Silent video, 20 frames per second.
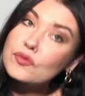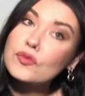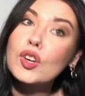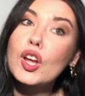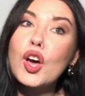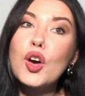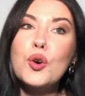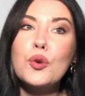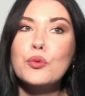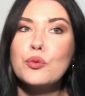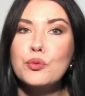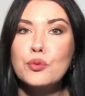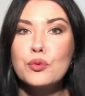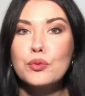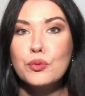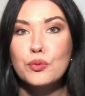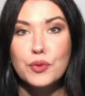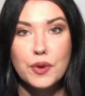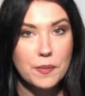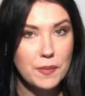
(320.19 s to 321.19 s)
Who
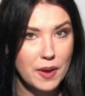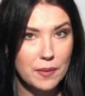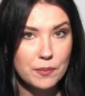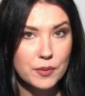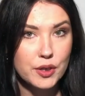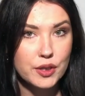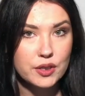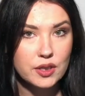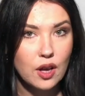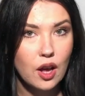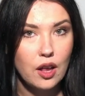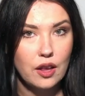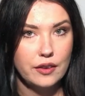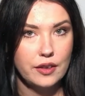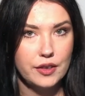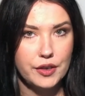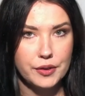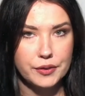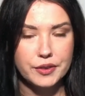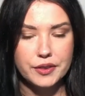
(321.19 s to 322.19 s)
remembers all the
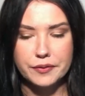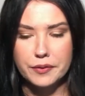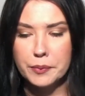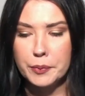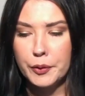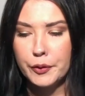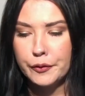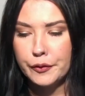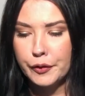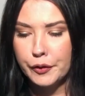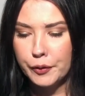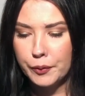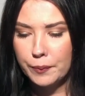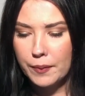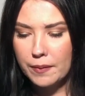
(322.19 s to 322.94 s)
notes of a perfume?